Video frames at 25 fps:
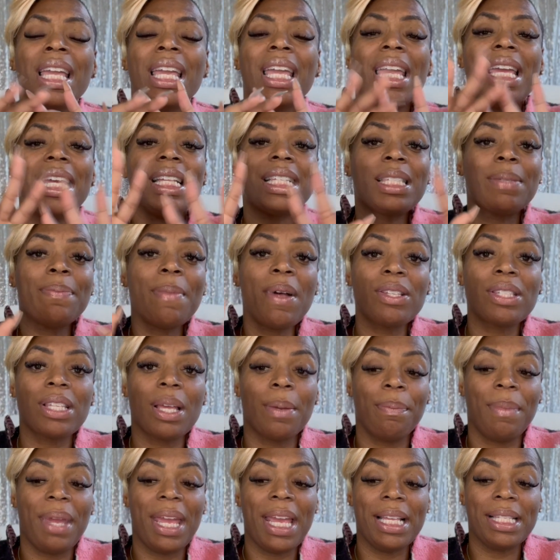It smells
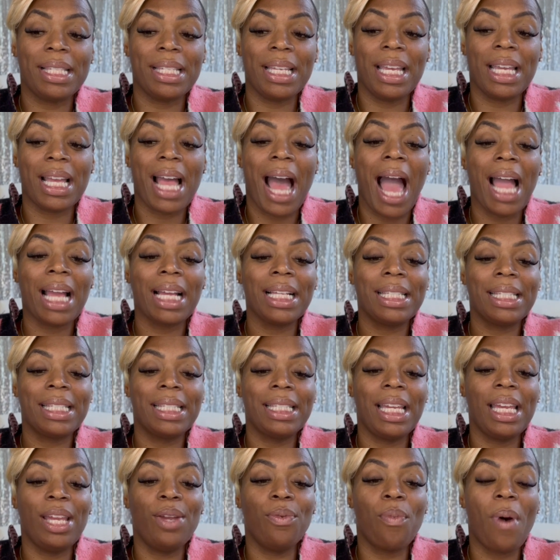amazing. I could
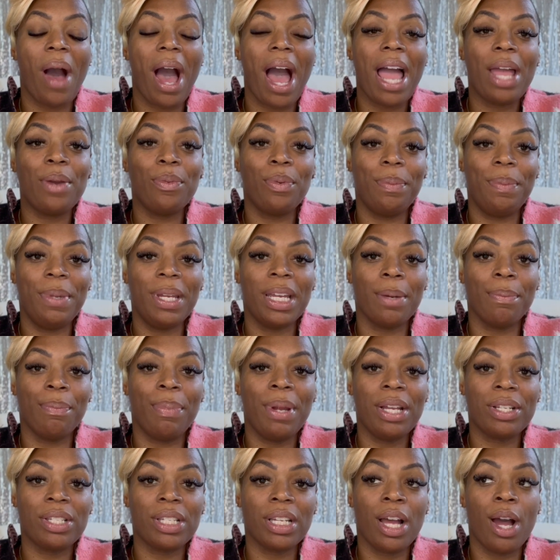see why it would be
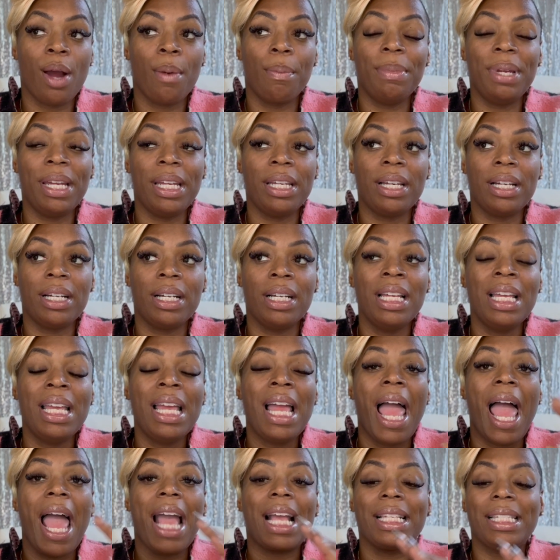compared to Carmina,
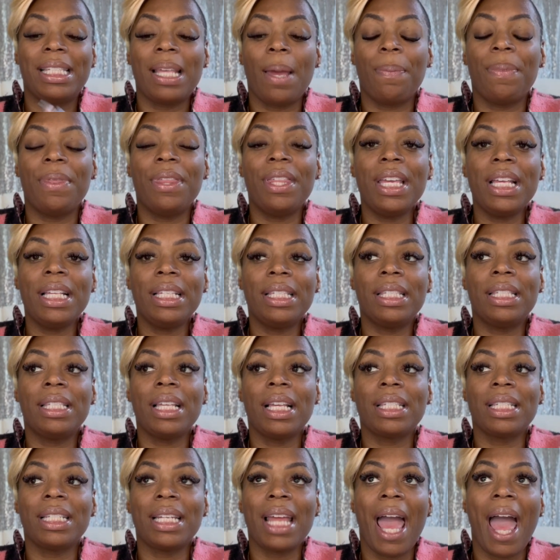except this
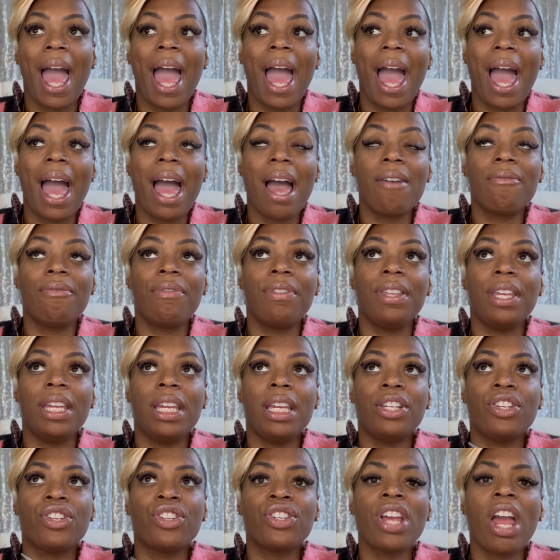doesn't have
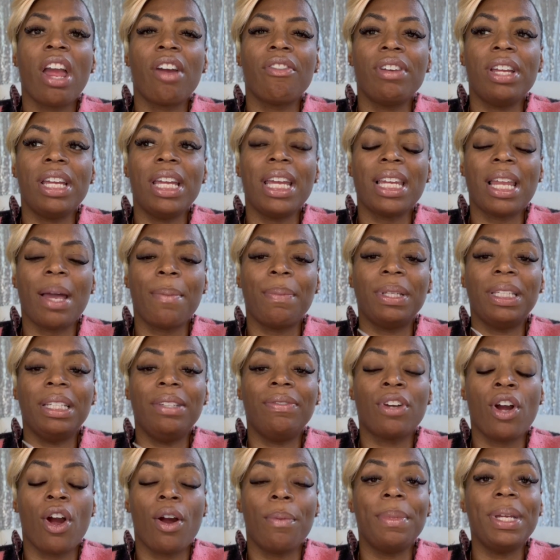the cherry, and I
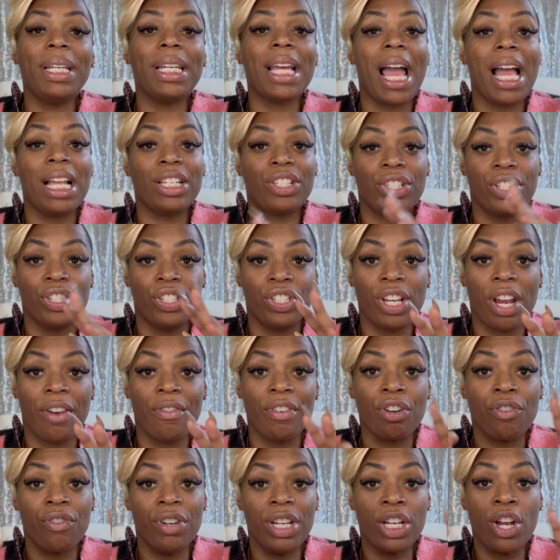believe Carmina has the cherry,
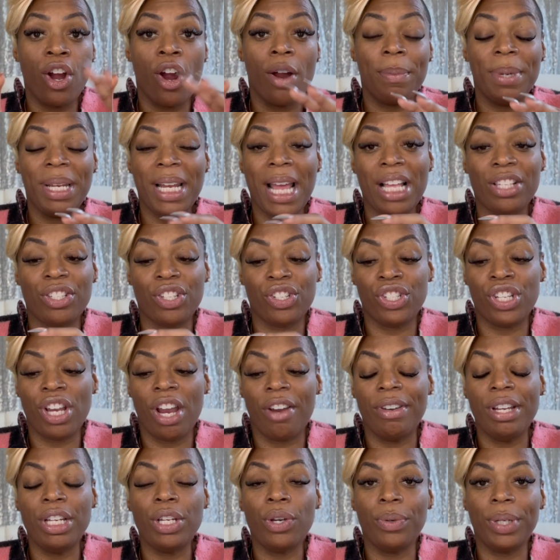Creed Carmina has a
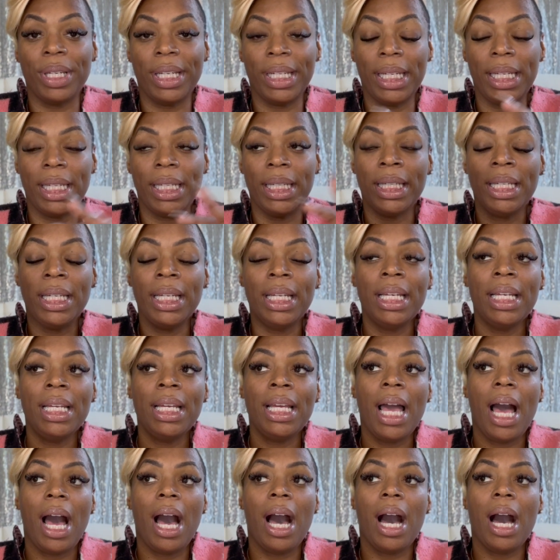cherry note in it.
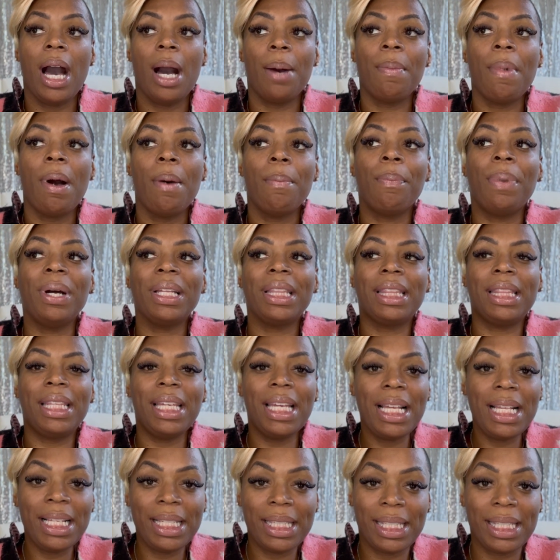Um, but
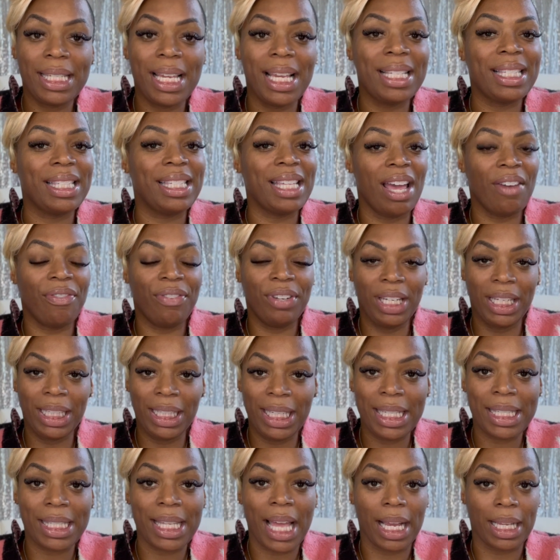this is
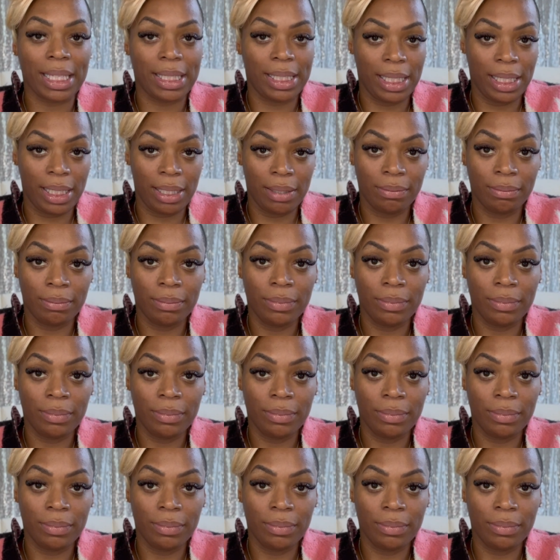definitely sexy.